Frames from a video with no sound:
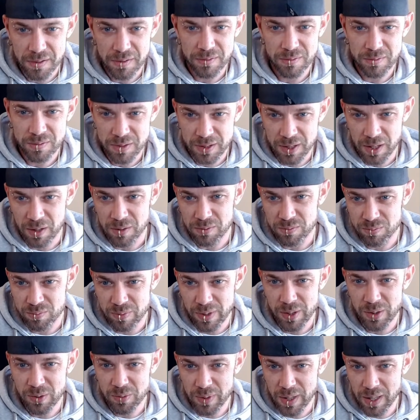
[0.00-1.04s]
you know,
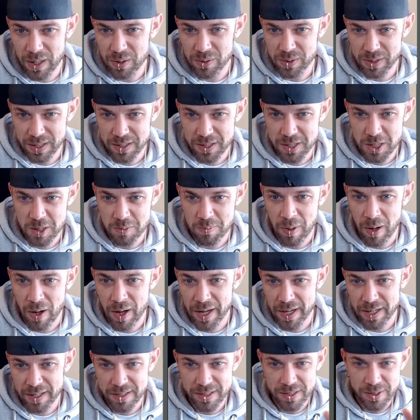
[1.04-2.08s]
real world
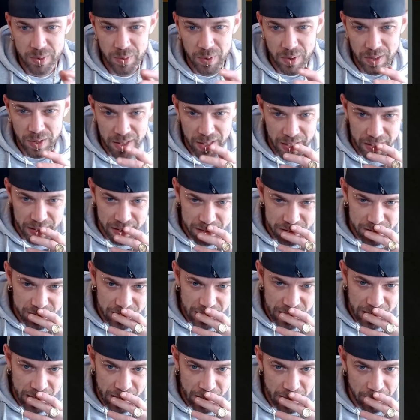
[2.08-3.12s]
inspired sort of things.
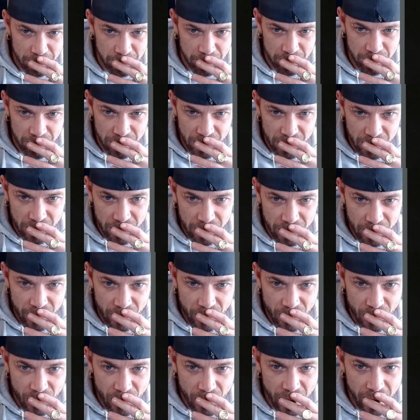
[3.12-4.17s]
And
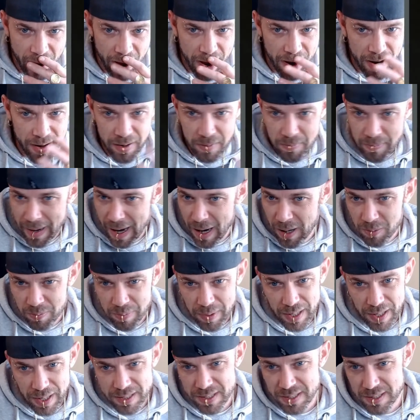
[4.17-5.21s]
a battle
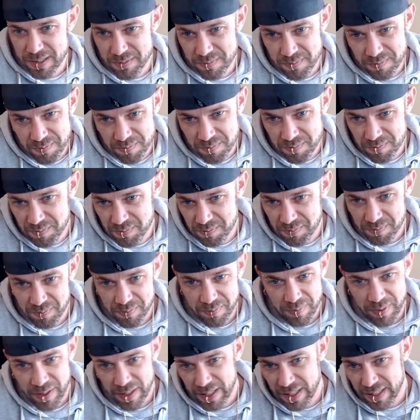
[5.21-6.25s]
bus,
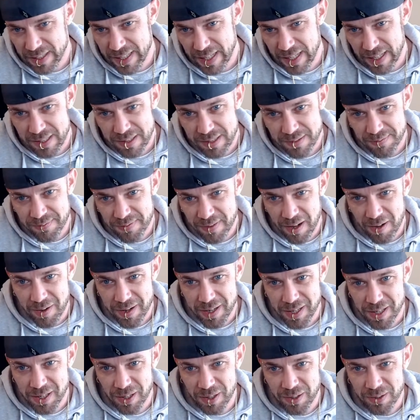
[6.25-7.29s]
yeah, it's very
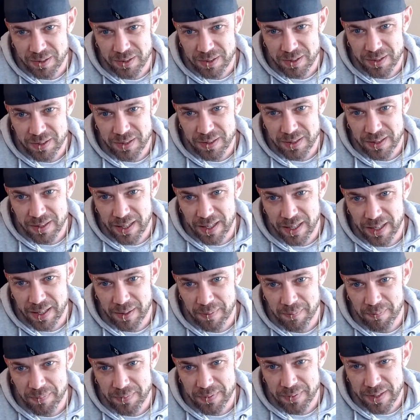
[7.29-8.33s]
cool.
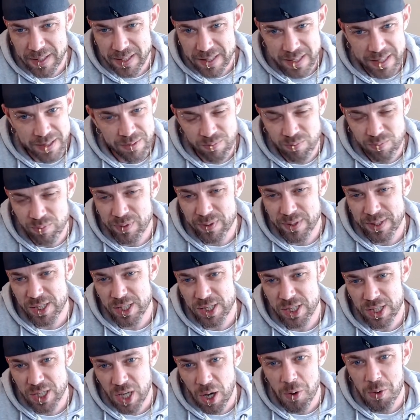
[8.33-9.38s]
This is
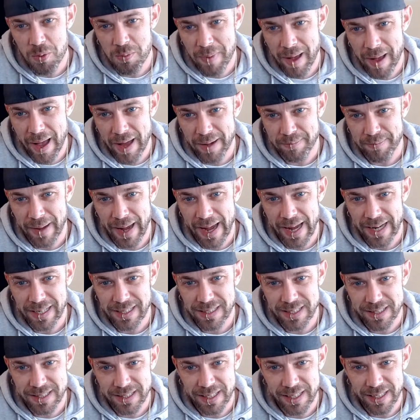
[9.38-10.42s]
so Mad Max,
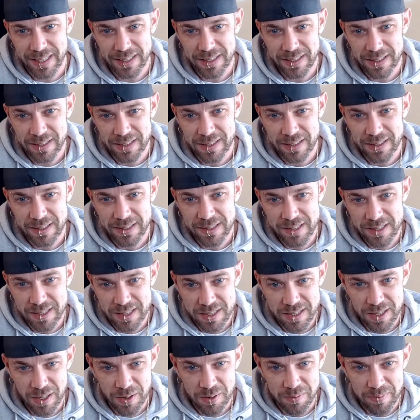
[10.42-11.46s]
isn't it?
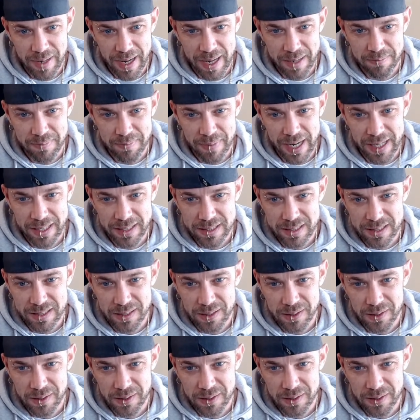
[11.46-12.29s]
So Mad Max.